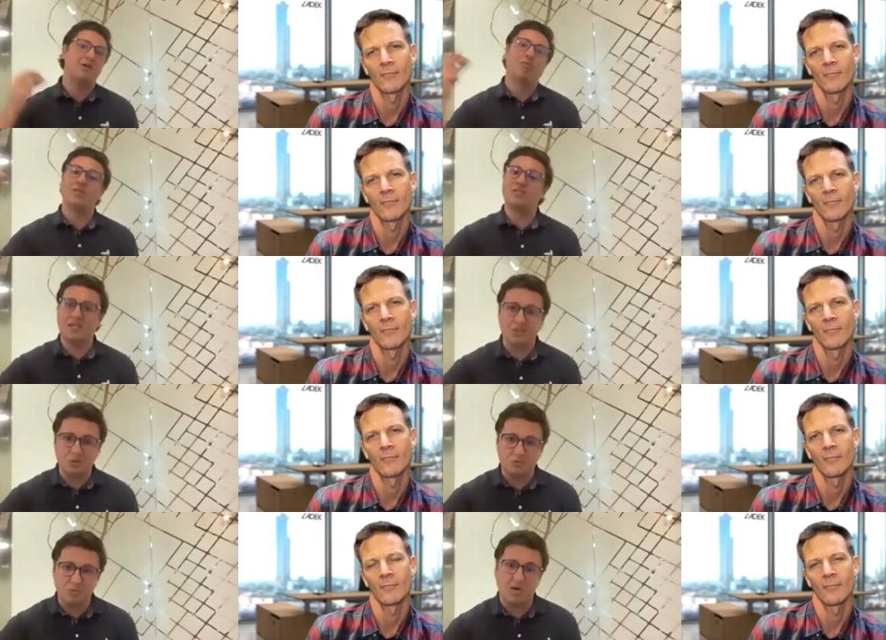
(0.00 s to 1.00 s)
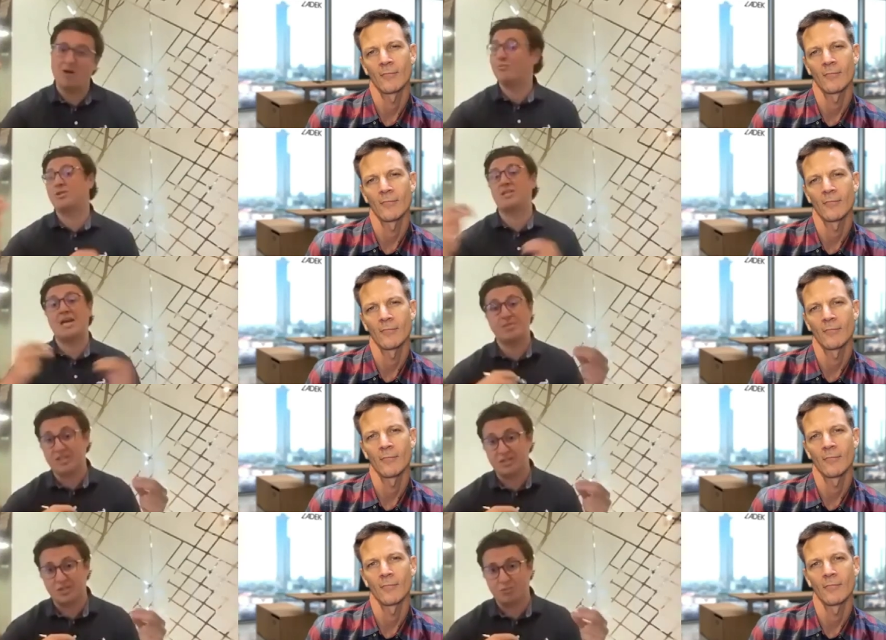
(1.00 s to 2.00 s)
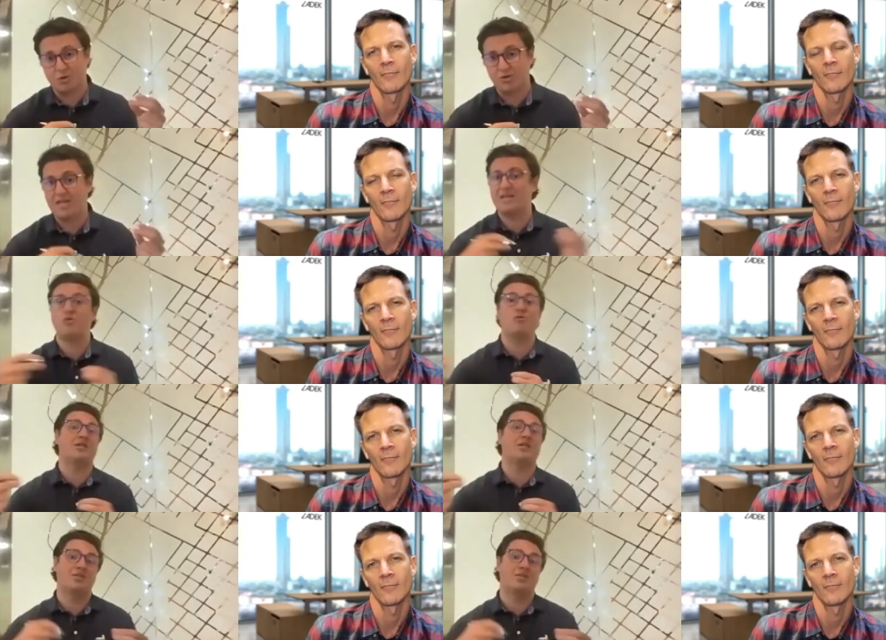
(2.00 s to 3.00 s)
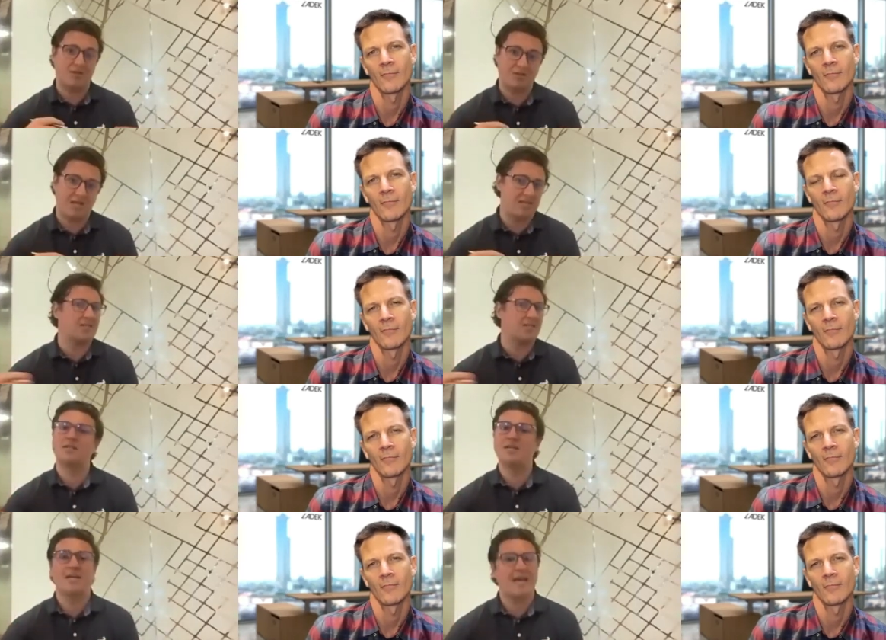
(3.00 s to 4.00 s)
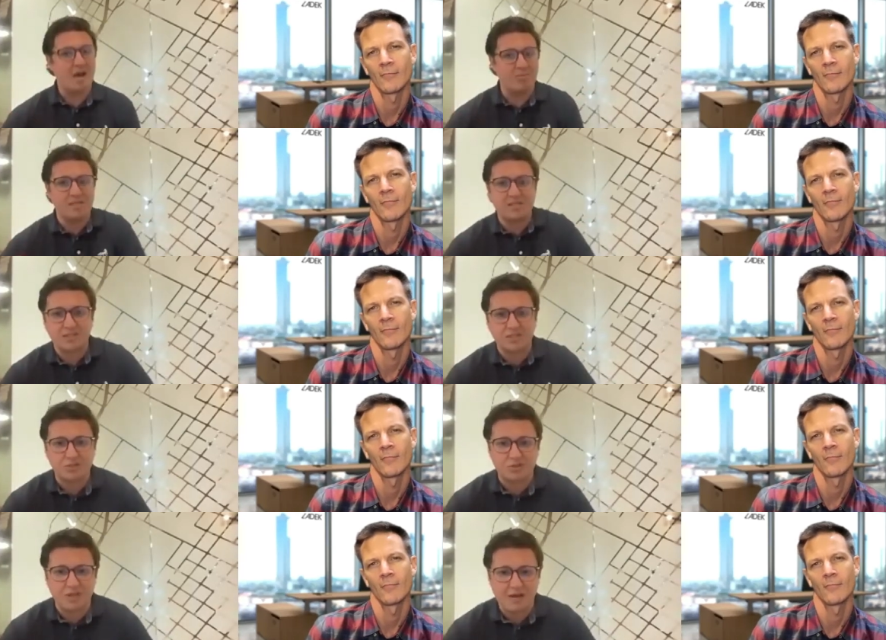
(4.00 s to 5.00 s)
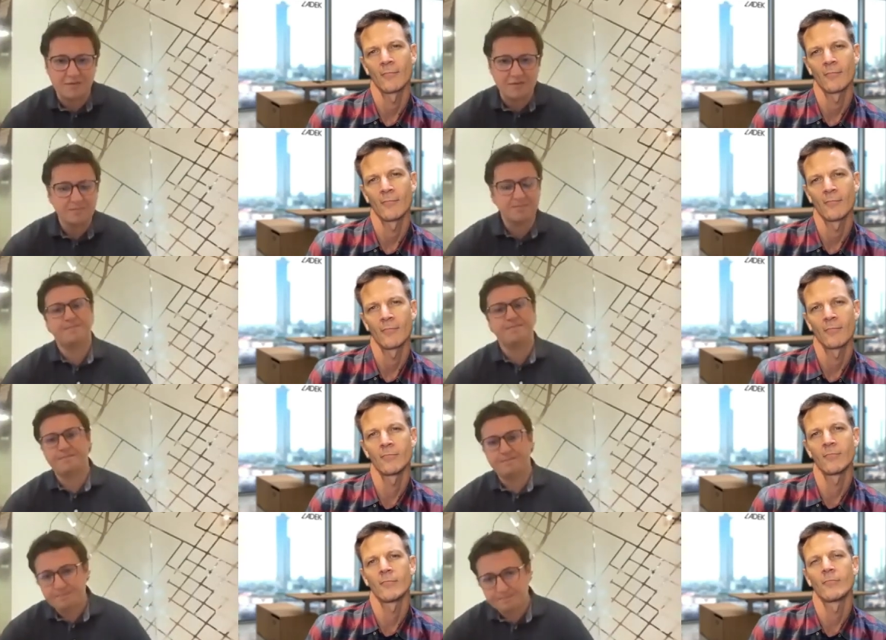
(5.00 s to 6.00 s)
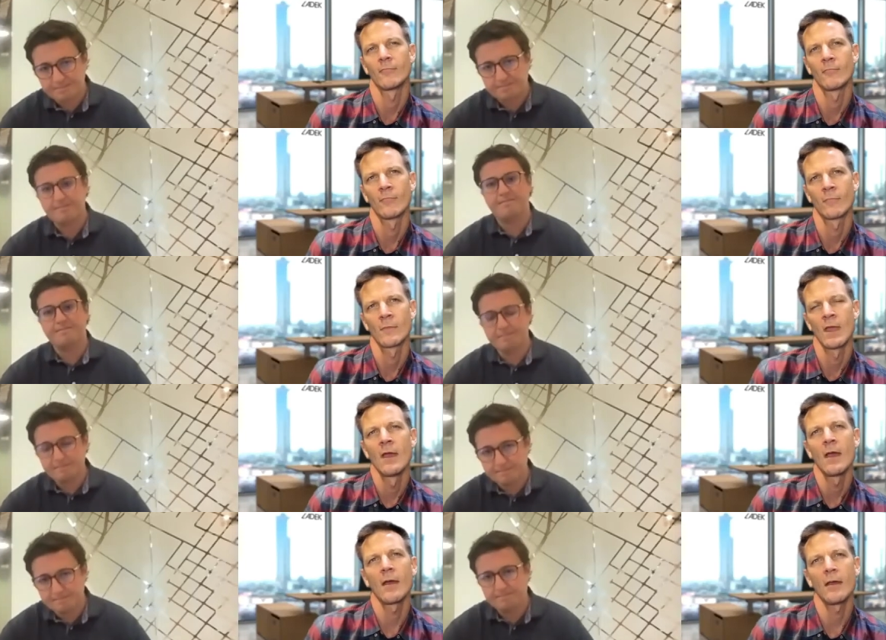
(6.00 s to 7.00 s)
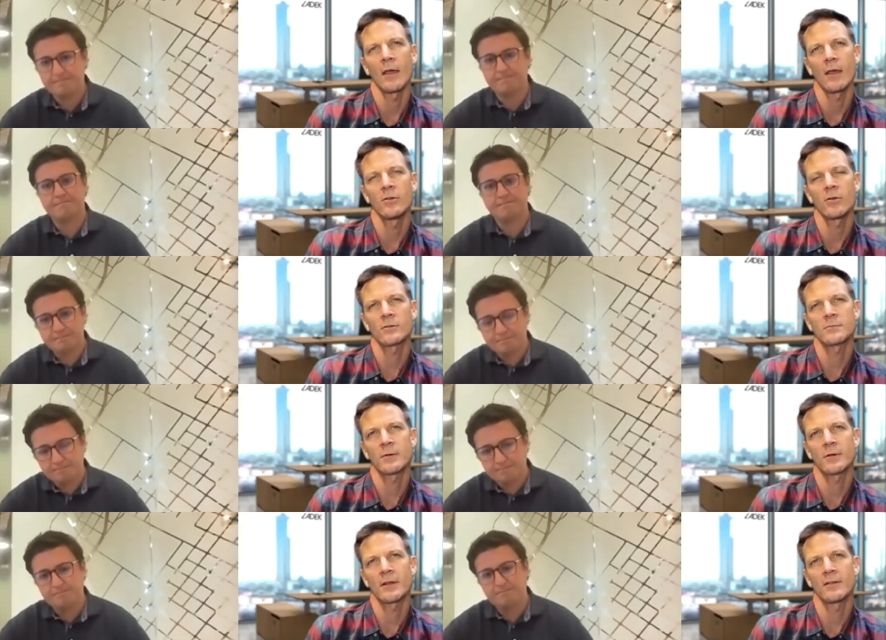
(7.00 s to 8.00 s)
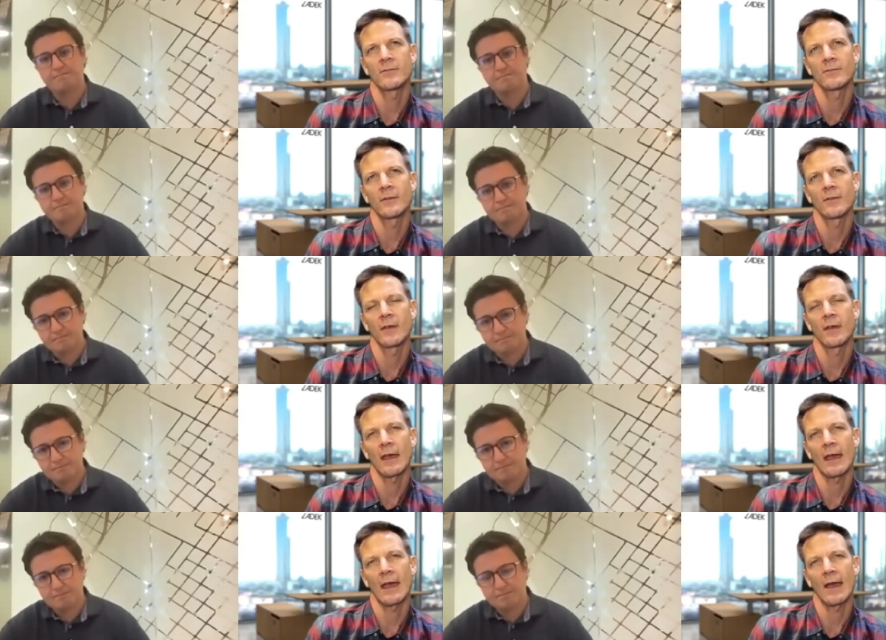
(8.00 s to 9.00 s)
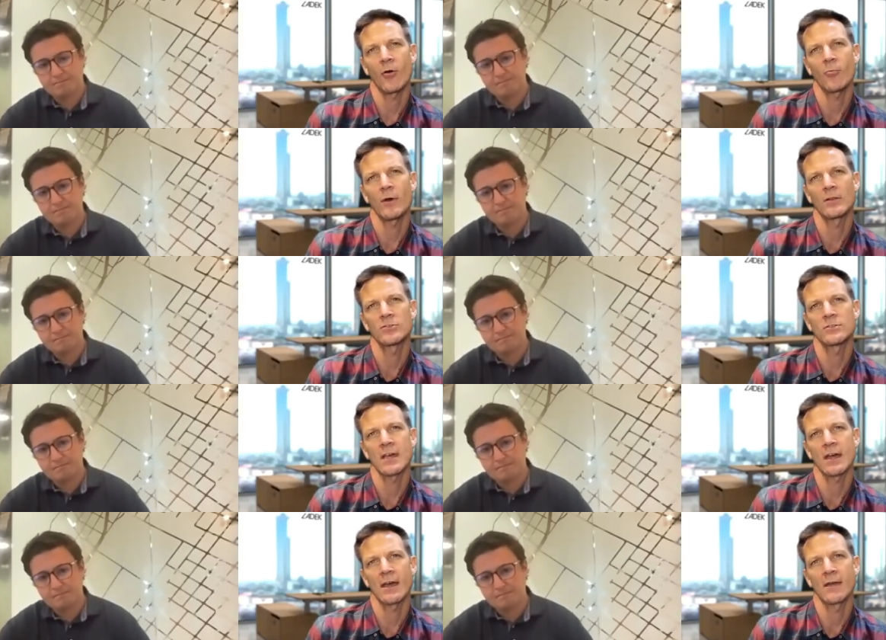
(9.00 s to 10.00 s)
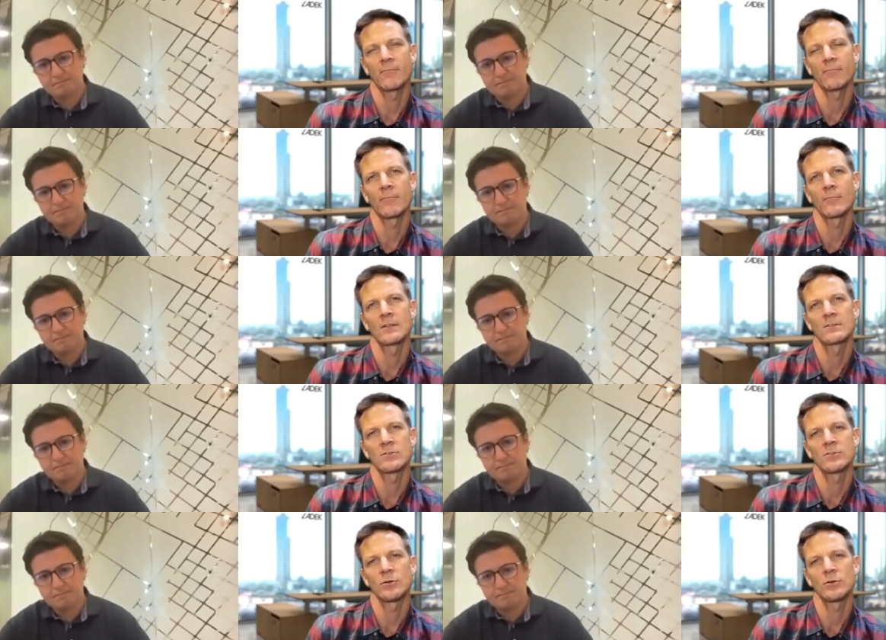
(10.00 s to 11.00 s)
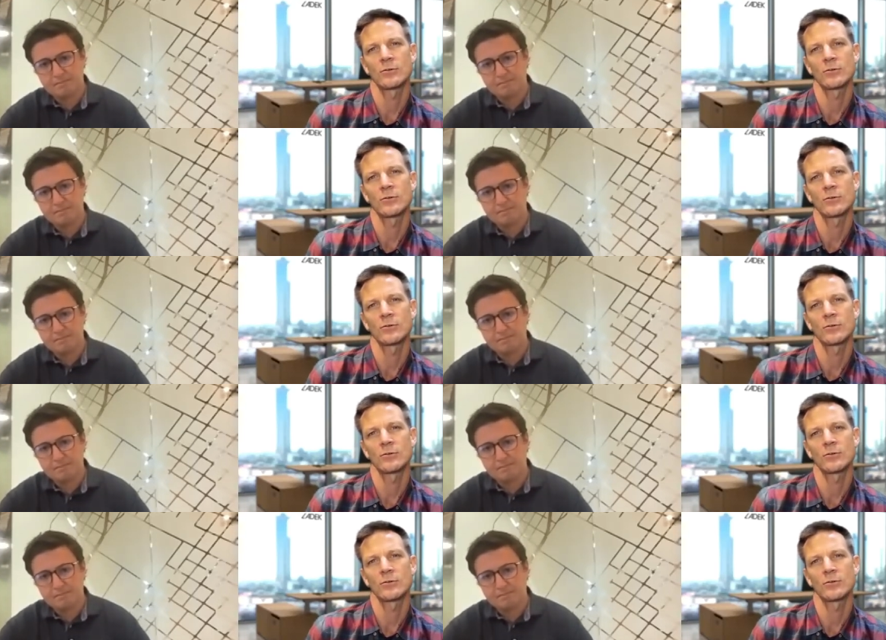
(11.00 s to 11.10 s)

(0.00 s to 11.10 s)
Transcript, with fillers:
Speaker 1: what sessions were bought, what type of session were they, who actually taught the lesson, how many sessions are left.
Speaker 2: Mm. In your experience, how much time does a tutor